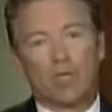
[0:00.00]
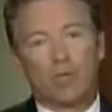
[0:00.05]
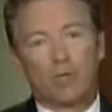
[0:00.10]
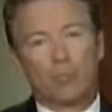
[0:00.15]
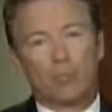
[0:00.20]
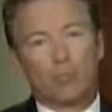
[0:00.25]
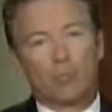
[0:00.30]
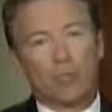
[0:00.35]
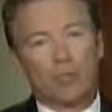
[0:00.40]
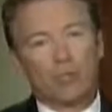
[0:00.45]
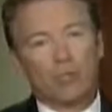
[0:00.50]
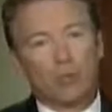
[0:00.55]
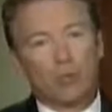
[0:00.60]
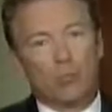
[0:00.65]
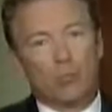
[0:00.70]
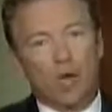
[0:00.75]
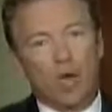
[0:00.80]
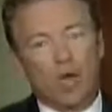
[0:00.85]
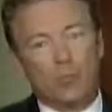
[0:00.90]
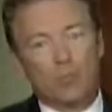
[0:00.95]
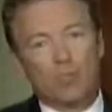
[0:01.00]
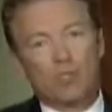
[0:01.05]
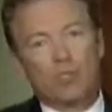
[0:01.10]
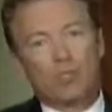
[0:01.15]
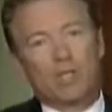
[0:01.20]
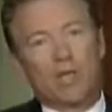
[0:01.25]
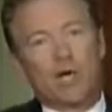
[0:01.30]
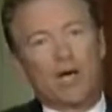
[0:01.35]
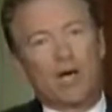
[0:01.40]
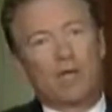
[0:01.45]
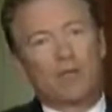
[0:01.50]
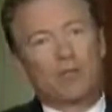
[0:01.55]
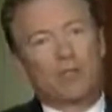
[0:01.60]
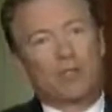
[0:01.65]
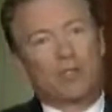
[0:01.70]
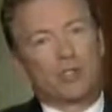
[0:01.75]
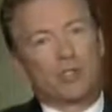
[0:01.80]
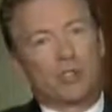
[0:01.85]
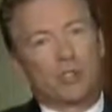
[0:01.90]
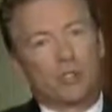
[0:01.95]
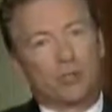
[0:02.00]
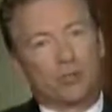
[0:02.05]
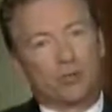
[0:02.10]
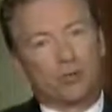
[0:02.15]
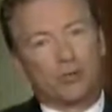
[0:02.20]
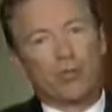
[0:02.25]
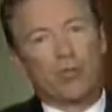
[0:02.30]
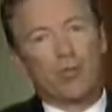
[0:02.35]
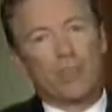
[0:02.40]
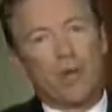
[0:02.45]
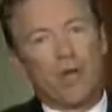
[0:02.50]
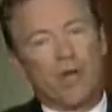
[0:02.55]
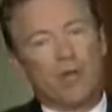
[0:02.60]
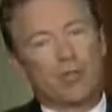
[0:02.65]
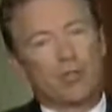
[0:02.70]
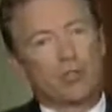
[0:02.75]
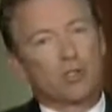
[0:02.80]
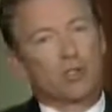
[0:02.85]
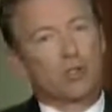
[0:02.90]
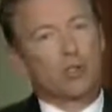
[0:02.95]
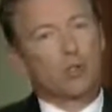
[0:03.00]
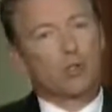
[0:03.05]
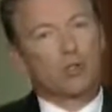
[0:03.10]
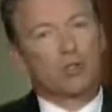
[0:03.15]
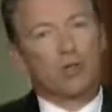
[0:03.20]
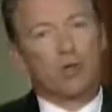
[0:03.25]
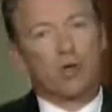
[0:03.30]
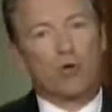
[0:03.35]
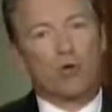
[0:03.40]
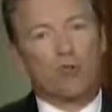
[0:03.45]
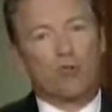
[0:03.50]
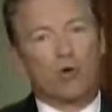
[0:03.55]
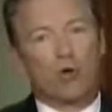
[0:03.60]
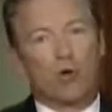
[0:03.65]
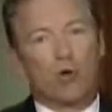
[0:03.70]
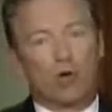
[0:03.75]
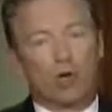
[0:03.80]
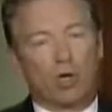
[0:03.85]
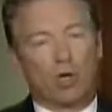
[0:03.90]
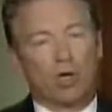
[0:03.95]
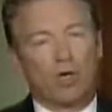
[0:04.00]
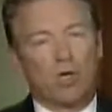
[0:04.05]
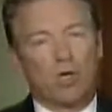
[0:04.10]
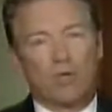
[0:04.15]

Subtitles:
But President Obama's allowed the tilt and the balance to go so far